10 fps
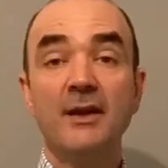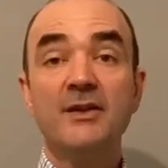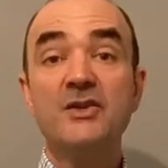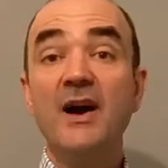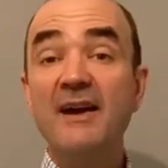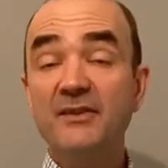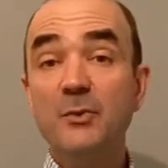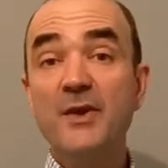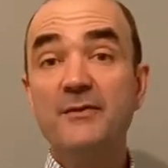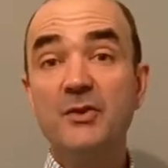So after
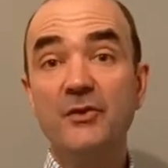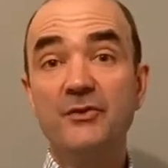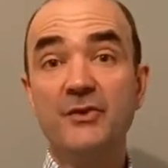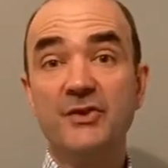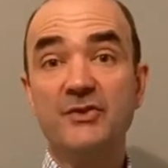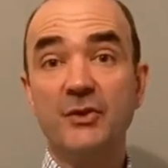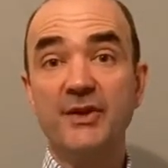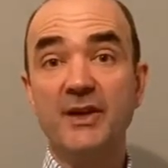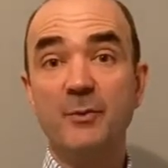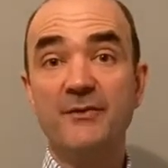we've done the
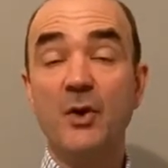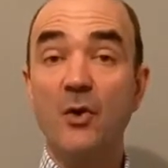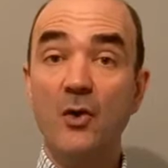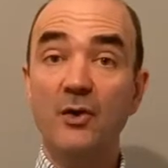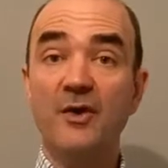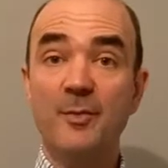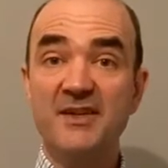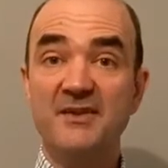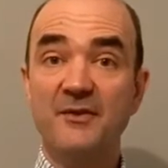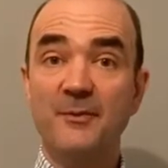study and we've got all of the
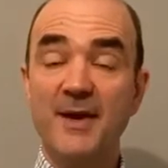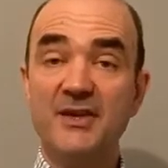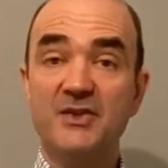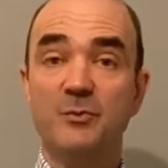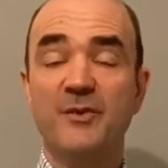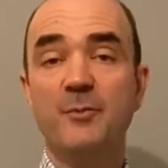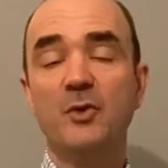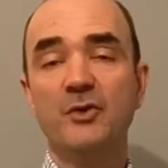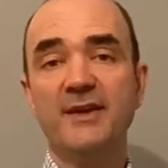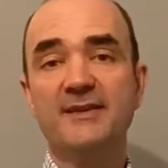bits of information and we've
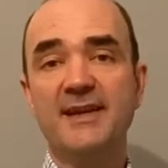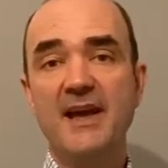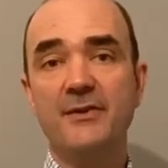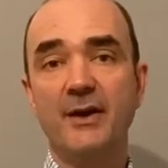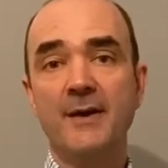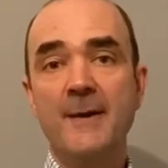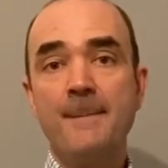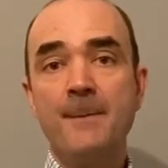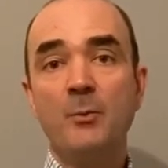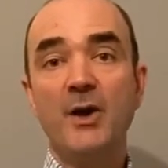pulled it together,
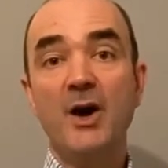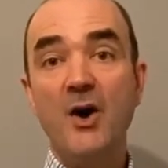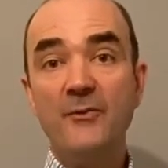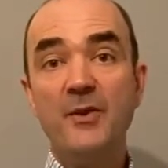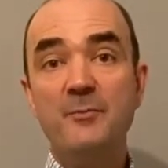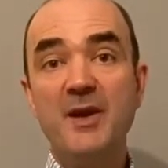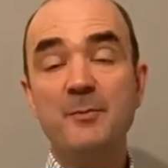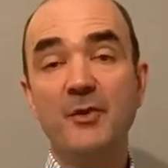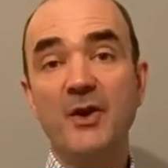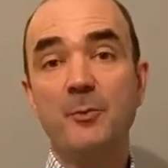we're offering
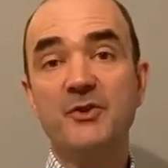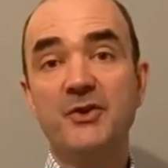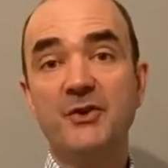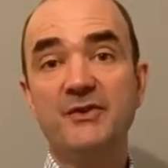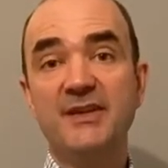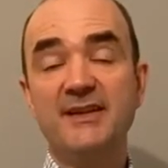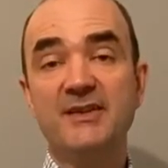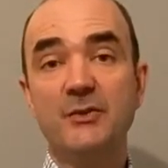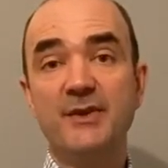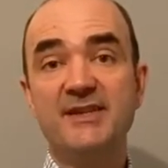people the opportunity
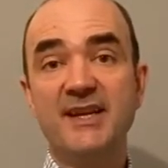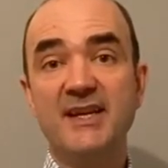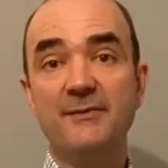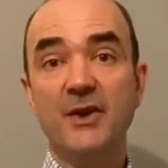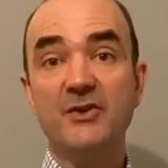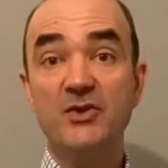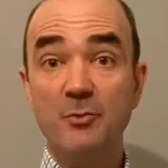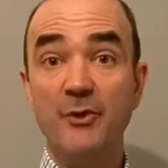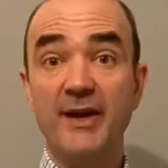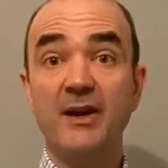to receive a
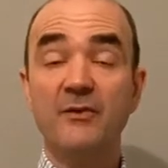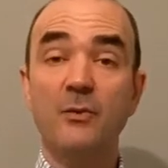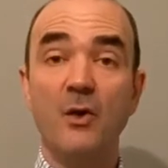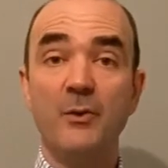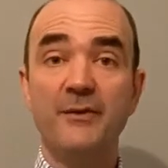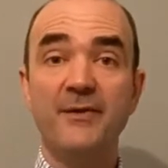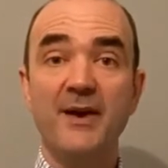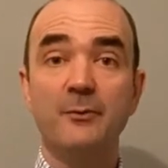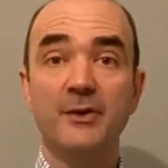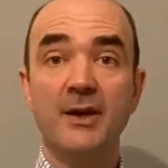summary of what we
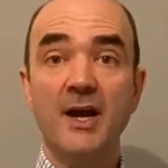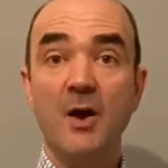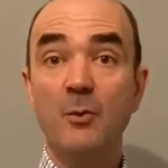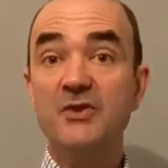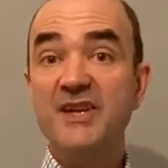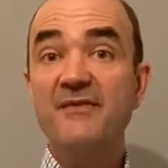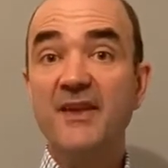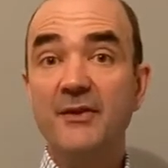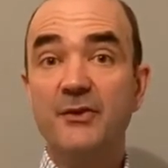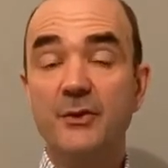found, and we'll send
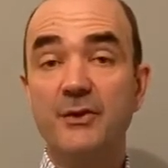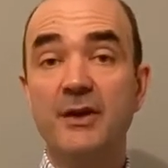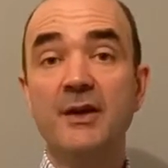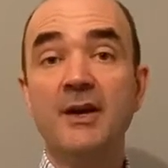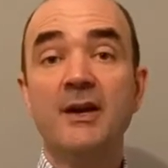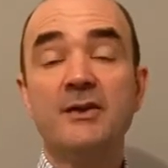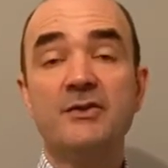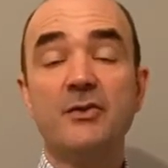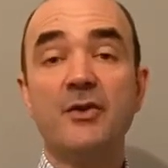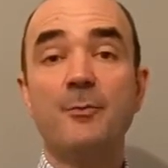that through
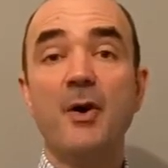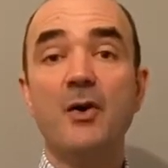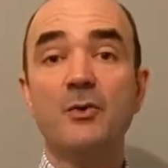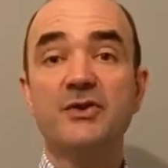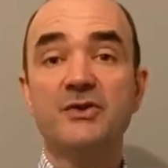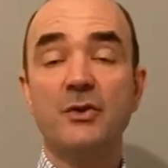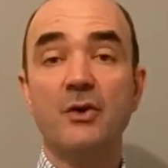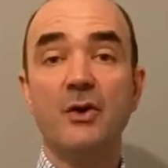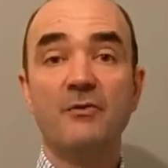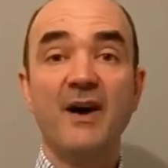to the post
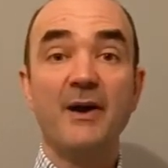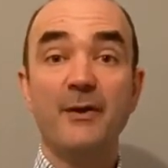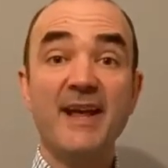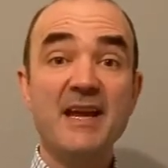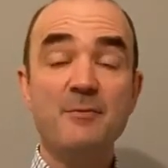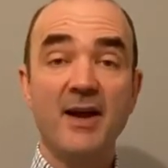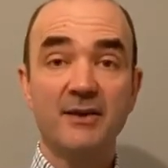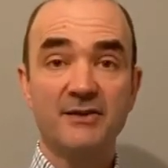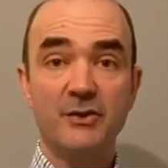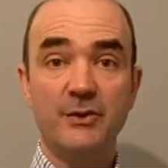or via an email
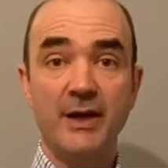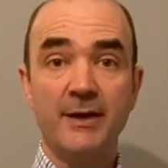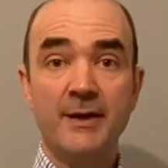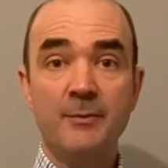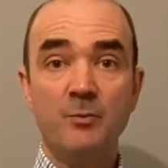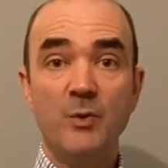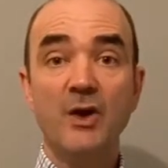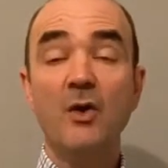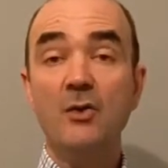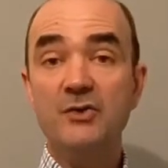to you. We'll
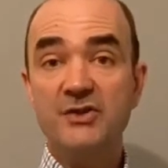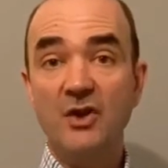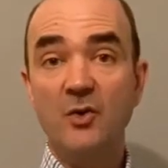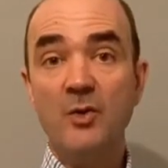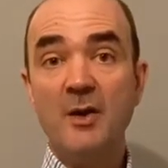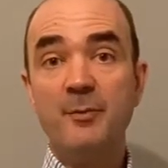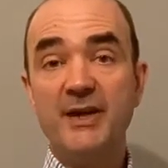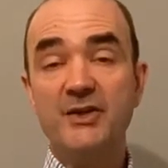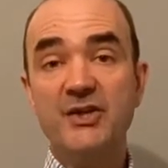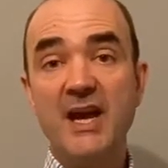also be
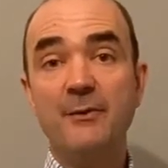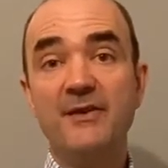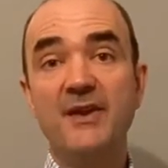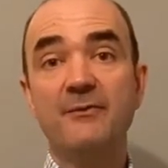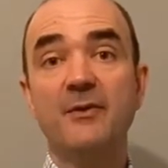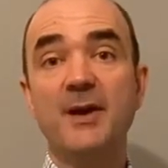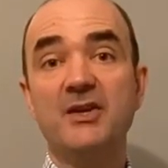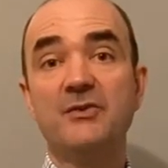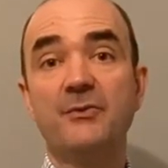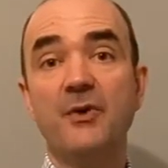sharing the
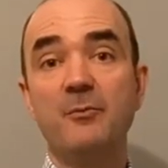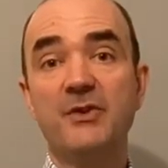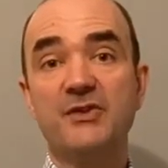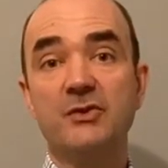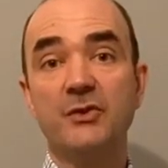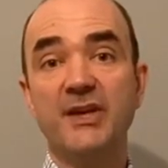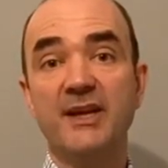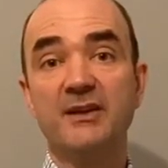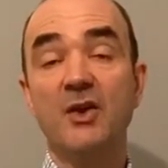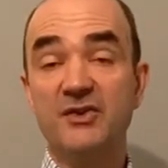information from the study
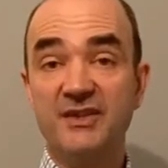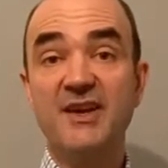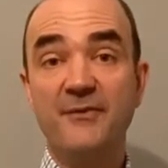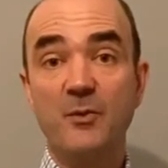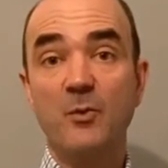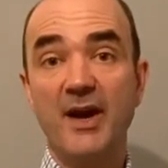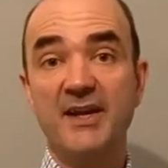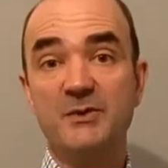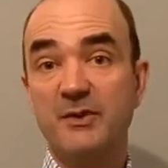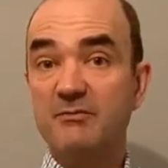in lots of different
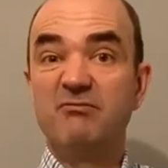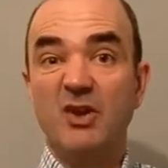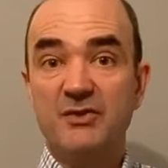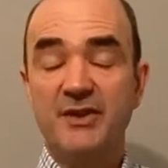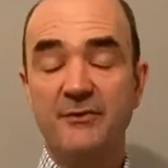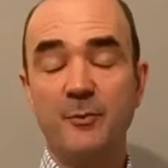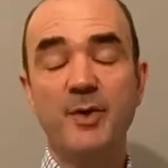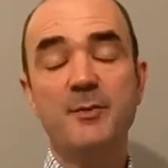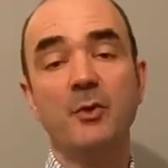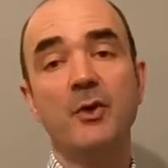ways with lots of different
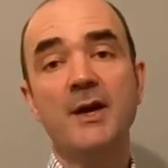people.